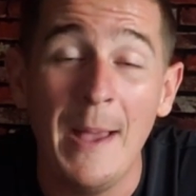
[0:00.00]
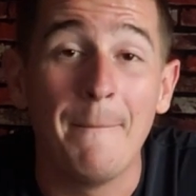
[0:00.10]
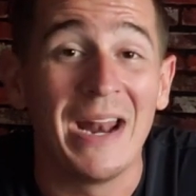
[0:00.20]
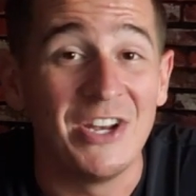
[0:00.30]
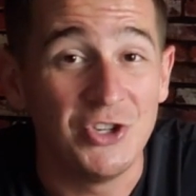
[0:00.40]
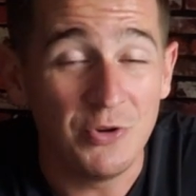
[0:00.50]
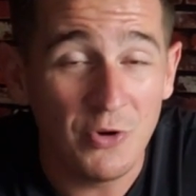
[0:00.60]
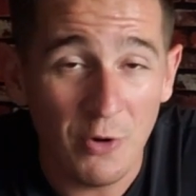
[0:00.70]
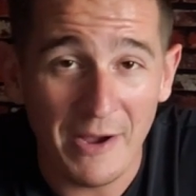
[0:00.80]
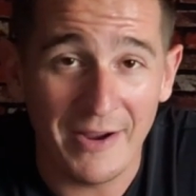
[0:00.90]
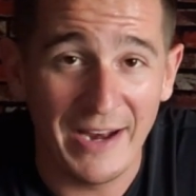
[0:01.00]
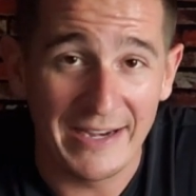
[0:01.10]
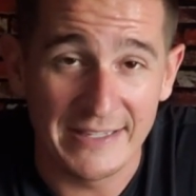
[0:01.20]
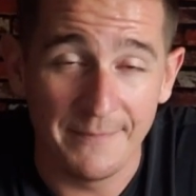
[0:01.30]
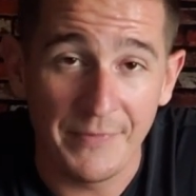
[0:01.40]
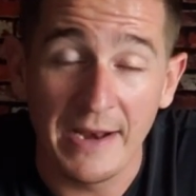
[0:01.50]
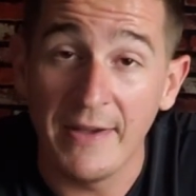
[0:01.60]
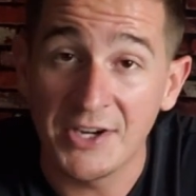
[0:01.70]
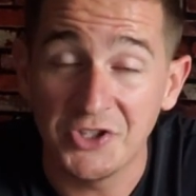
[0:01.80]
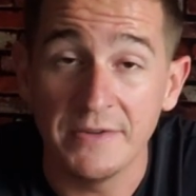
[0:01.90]
But I do know about Connected, and I've
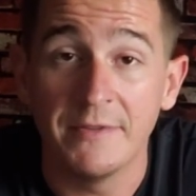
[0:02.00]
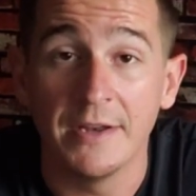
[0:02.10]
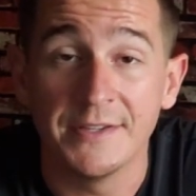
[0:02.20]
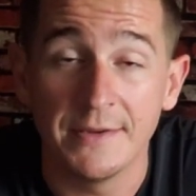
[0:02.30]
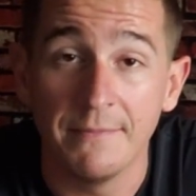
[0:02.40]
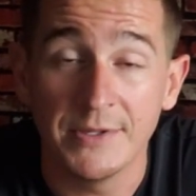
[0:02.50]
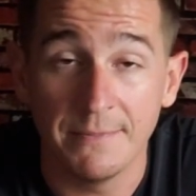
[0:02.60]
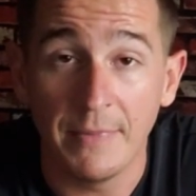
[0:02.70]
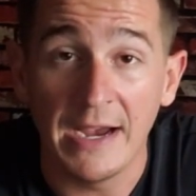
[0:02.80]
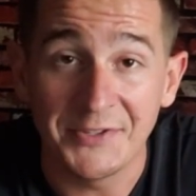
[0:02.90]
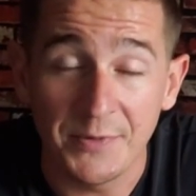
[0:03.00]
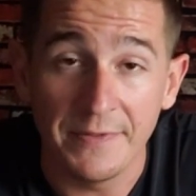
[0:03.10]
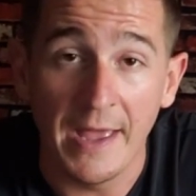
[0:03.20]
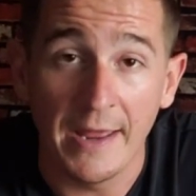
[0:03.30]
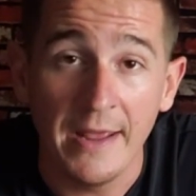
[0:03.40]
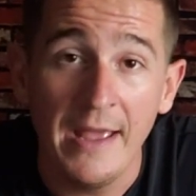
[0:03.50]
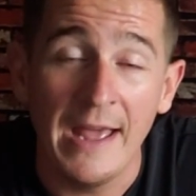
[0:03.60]
actually done some, some buys with that,